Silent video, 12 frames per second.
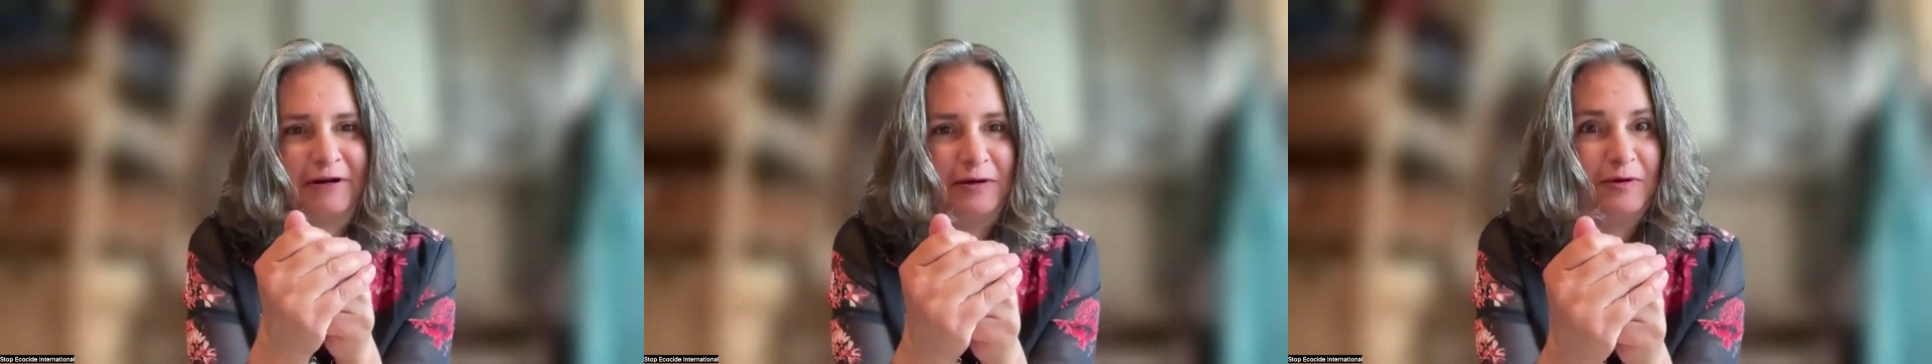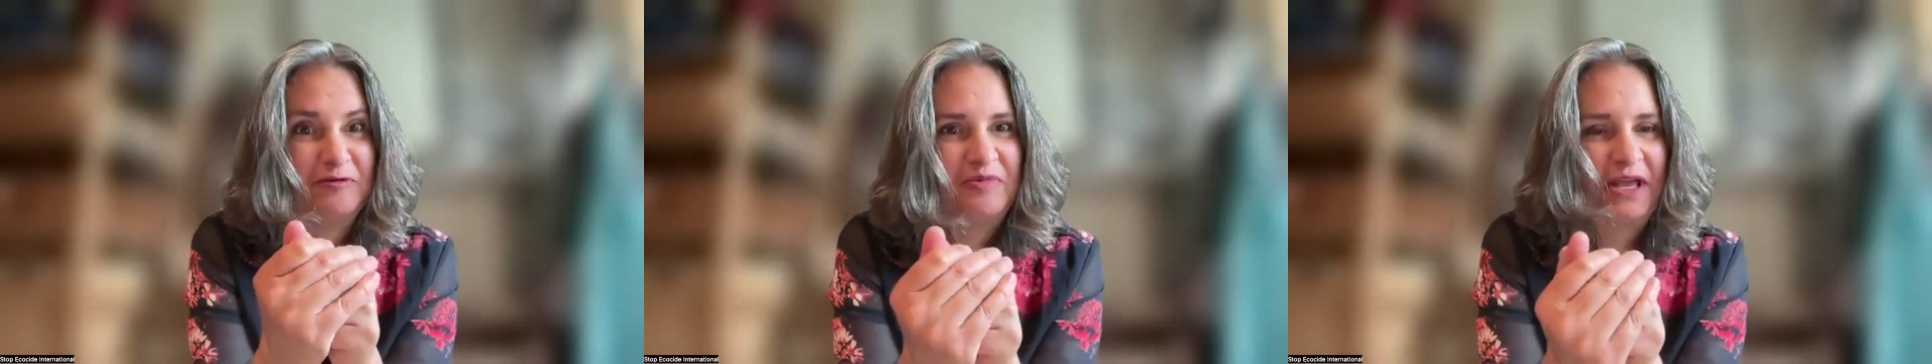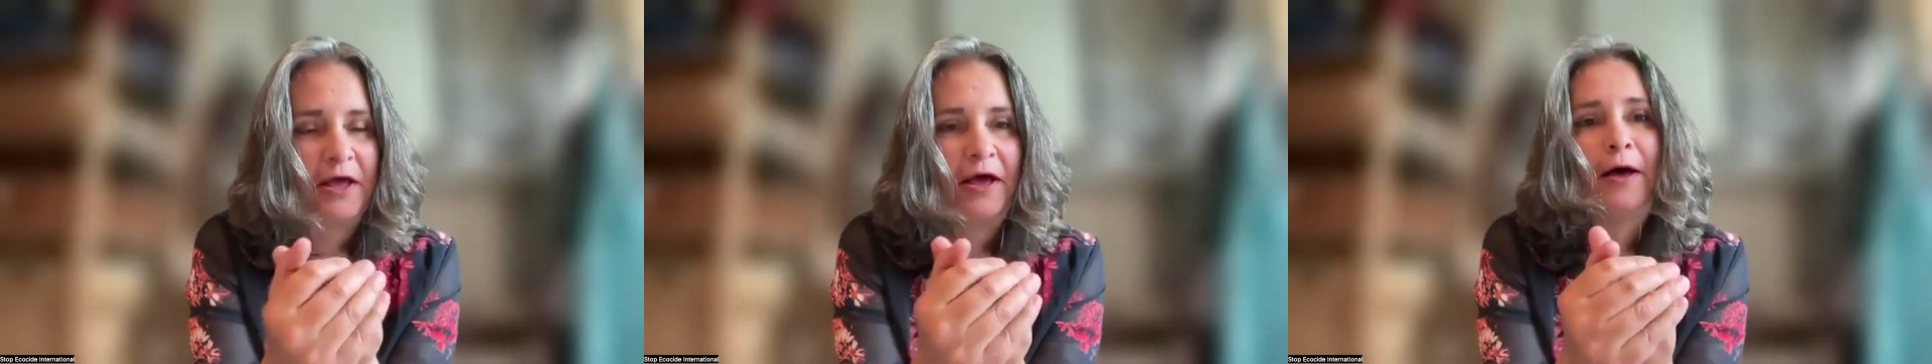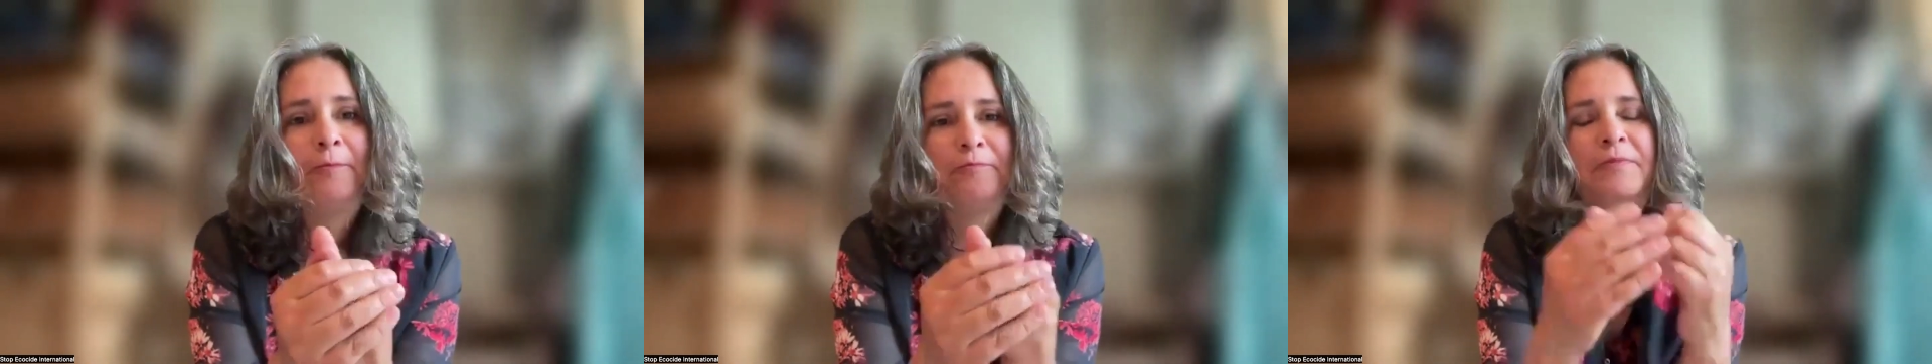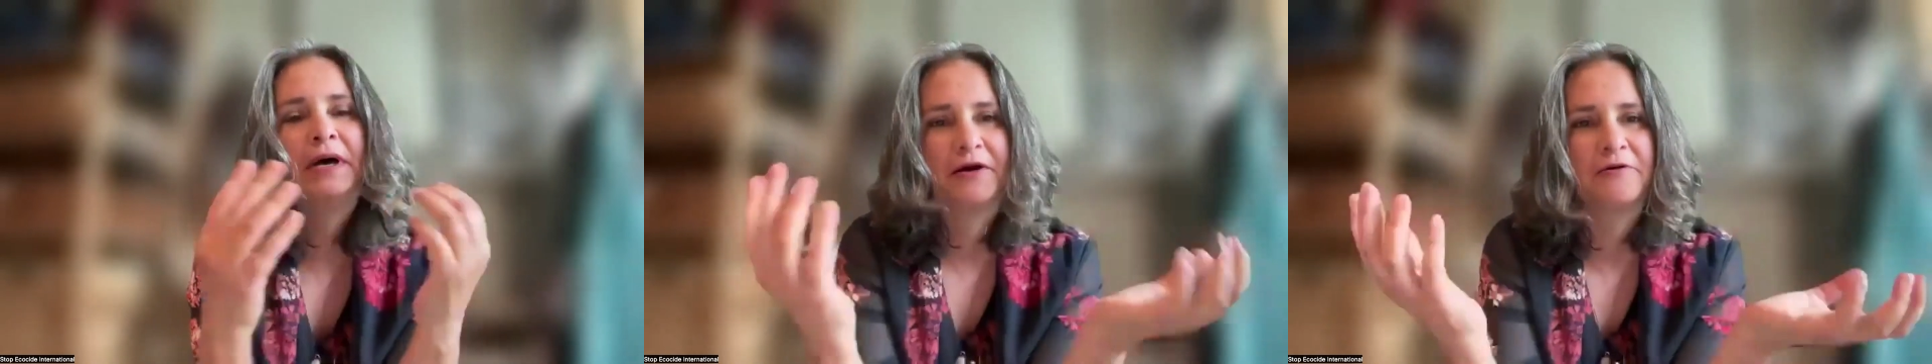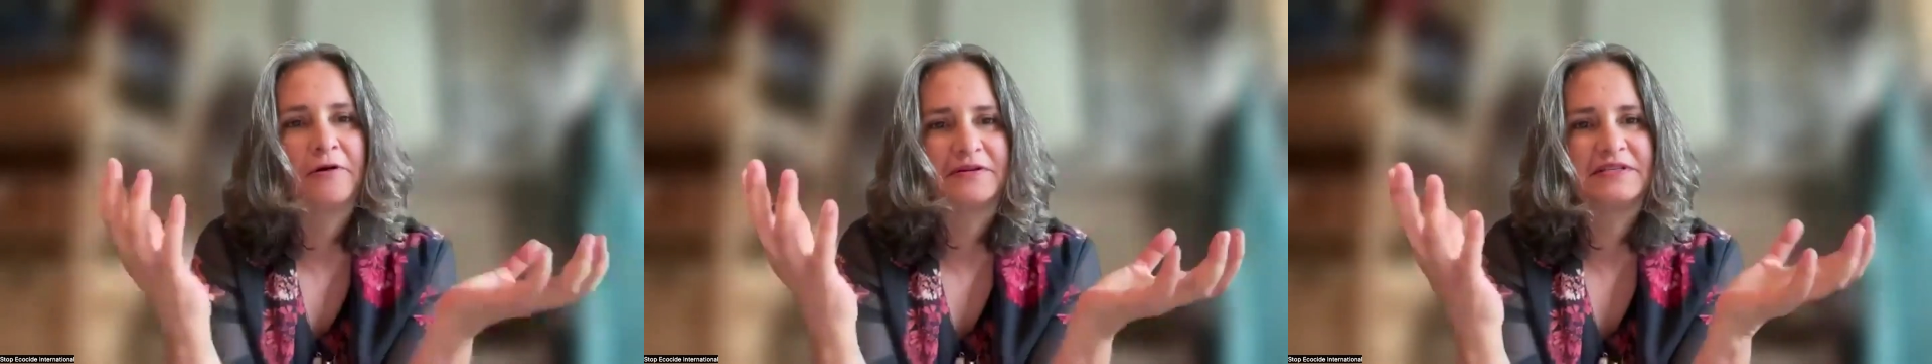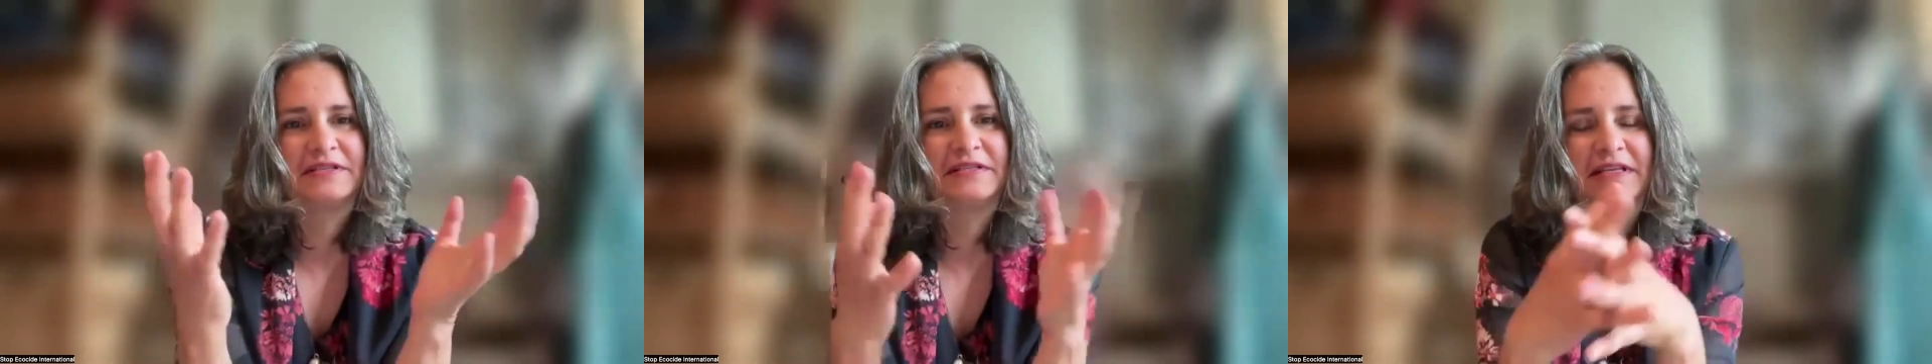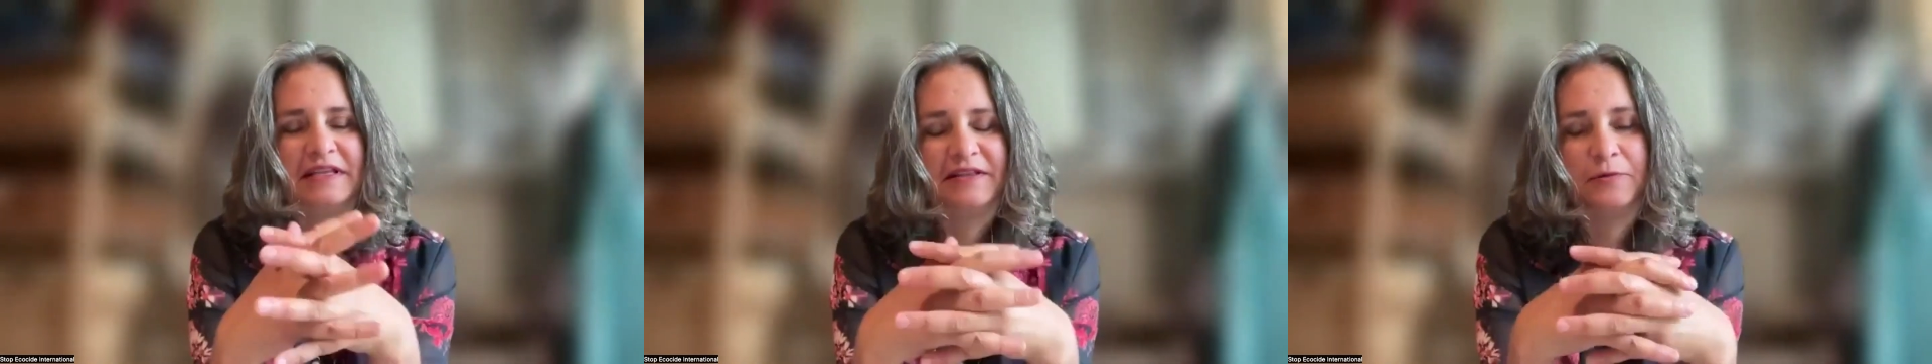really, we've become across
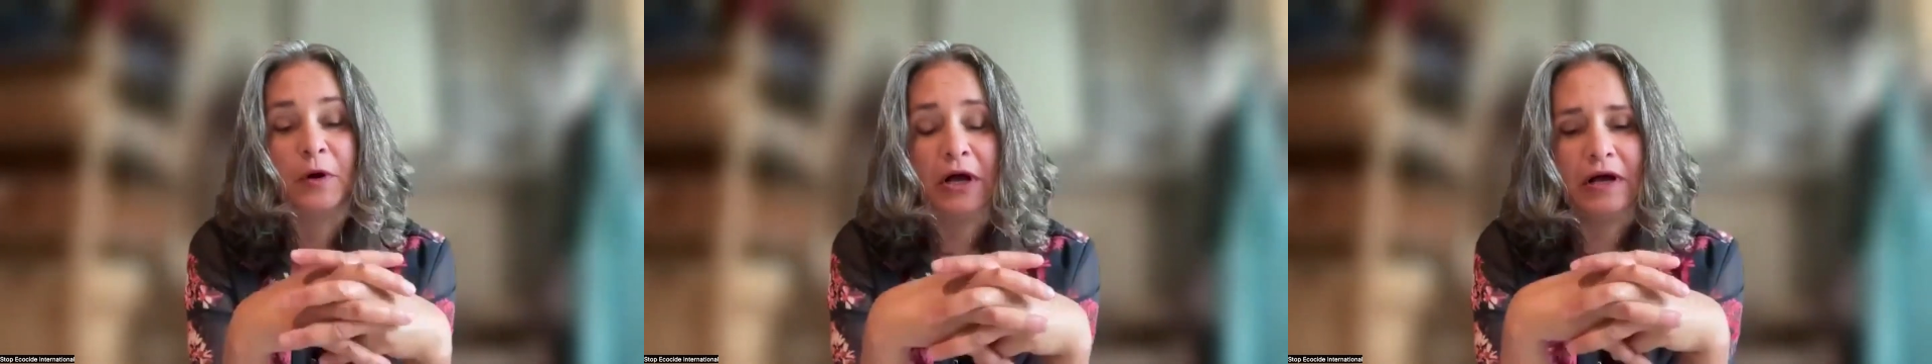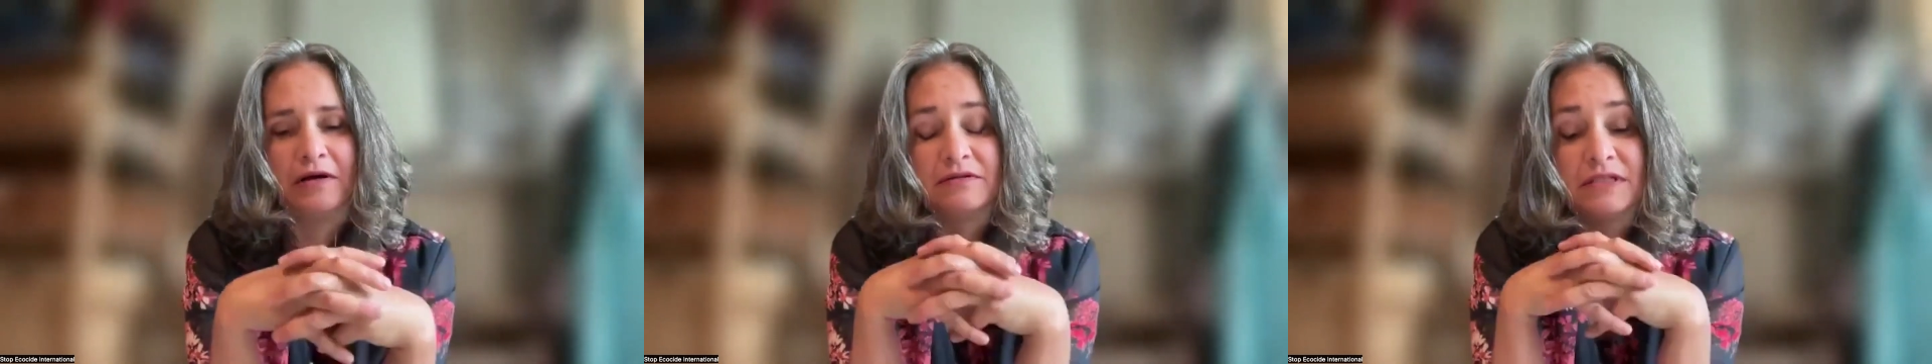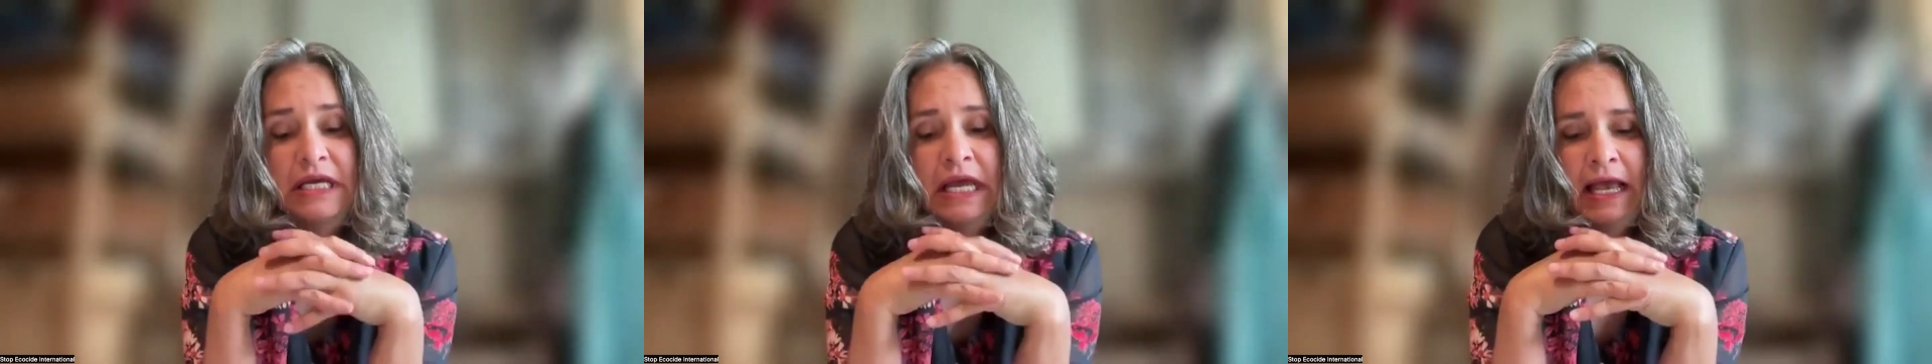the world.